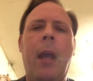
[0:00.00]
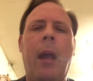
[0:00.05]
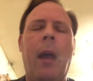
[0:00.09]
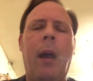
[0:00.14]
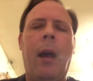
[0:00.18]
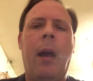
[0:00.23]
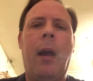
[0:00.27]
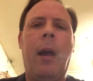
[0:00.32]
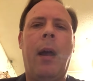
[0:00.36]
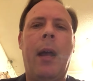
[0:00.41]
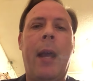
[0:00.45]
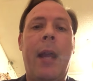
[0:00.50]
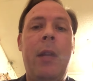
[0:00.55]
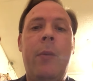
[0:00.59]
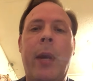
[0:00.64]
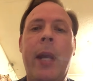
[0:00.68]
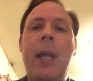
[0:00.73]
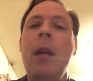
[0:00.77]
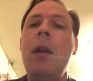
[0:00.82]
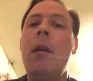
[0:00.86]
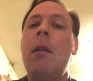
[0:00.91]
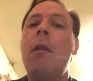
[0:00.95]
uh,
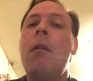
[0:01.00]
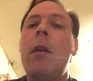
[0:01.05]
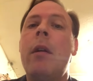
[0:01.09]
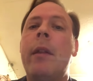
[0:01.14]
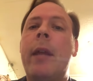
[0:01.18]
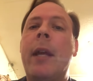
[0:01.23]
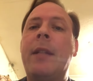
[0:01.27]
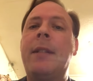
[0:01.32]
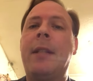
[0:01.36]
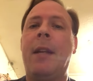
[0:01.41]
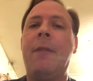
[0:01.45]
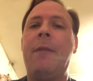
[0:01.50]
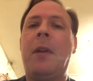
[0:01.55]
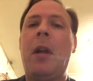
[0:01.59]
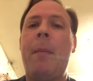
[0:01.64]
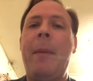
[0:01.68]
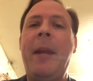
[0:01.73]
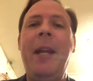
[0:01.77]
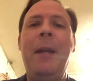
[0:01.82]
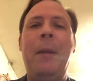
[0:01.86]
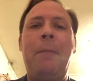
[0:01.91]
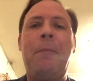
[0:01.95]
anyway Thanks again for
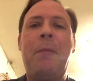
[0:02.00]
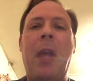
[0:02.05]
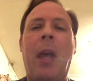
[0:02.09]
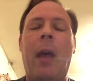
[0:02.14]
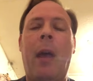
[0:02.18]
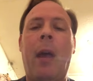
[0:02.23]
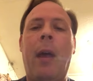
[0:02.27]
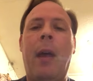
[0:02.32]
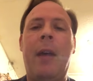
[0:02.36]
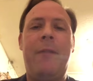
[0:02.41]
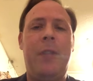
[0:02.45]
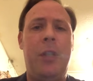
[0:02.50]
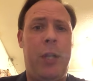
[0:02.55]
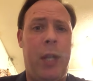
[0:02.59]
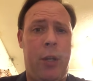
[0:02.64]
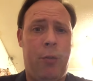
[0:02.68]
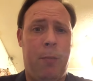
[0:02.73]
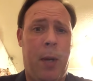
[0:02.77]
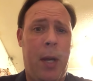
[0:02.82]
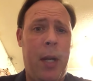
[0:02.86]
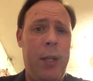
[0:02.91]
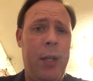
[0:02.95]
coming. Uh, if you change
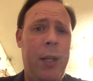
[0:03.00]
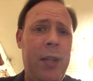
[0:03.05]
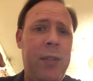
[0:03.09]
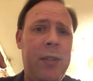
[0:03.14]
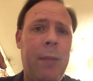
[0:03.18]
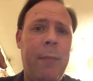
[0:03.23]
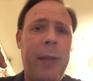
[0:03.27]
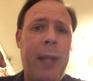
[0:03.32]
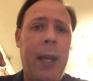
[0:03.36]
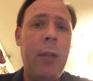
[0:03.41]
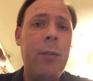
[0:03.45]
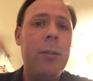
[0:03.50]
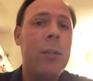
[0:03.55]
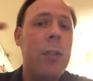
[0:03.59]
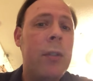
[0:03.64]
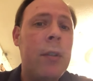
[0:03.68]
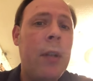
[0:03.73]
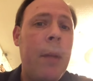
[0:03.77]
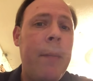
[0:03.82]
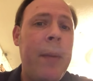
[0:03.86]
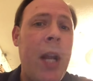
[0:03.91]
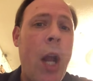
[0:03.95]
your mind, you need something else,
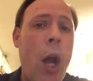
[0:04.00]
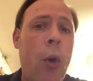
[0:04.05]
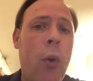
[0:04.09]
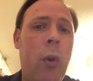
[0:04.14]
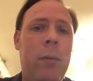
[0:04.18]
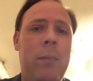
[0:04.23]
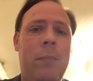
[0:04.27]
just let me know.